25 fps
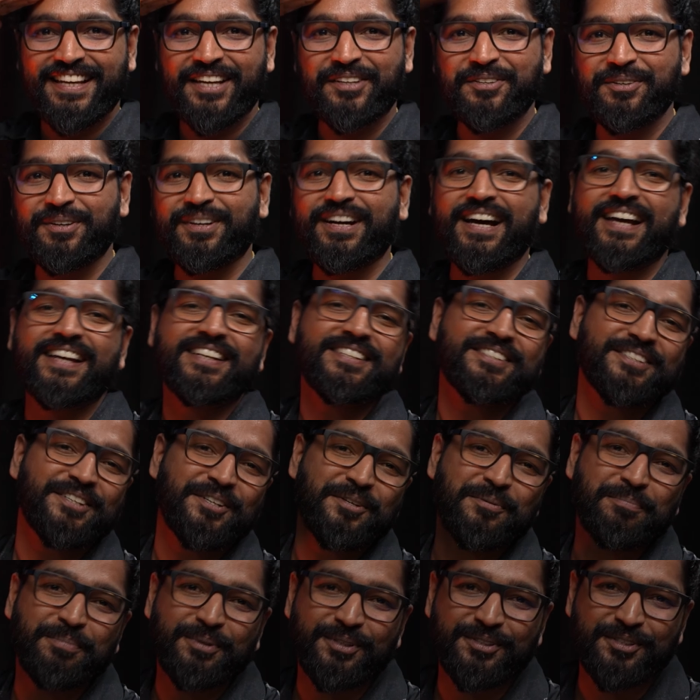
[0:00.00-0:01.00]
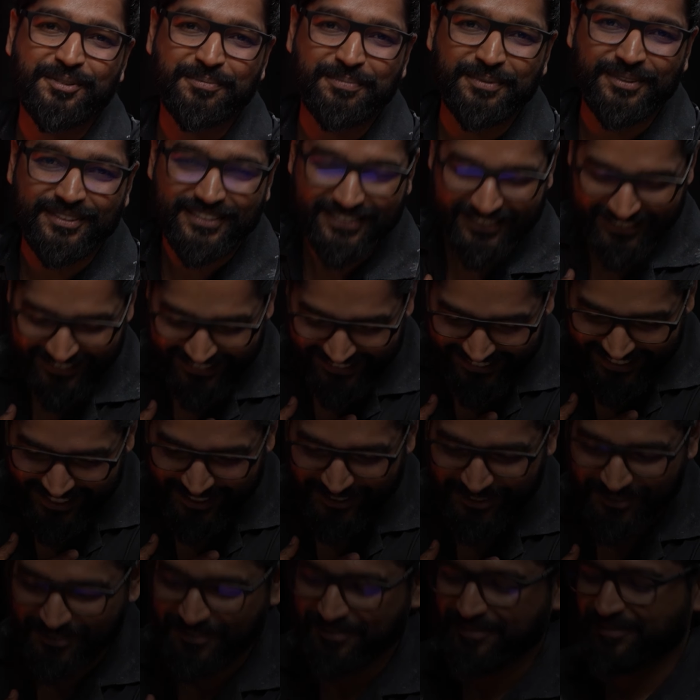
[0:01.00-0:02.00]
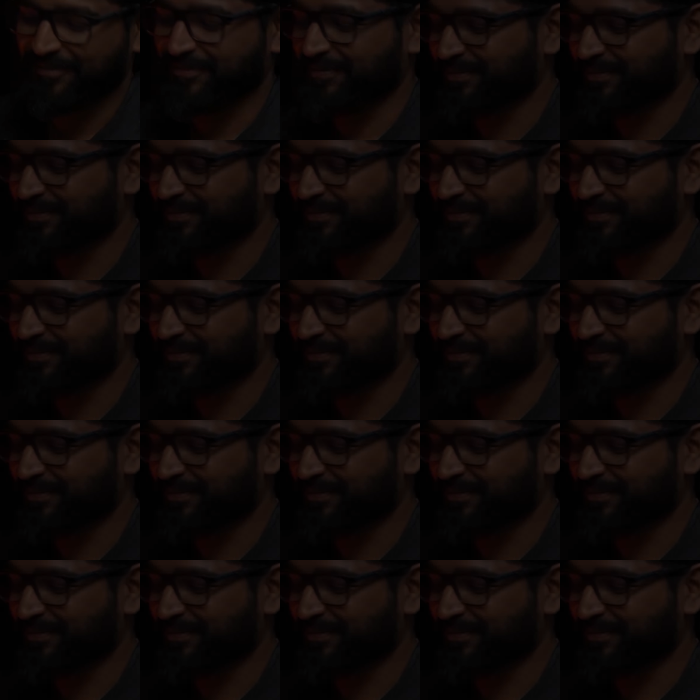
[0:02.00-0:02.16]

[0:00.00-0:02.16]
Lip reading: Thank you, guys. See you port to port. Thank you.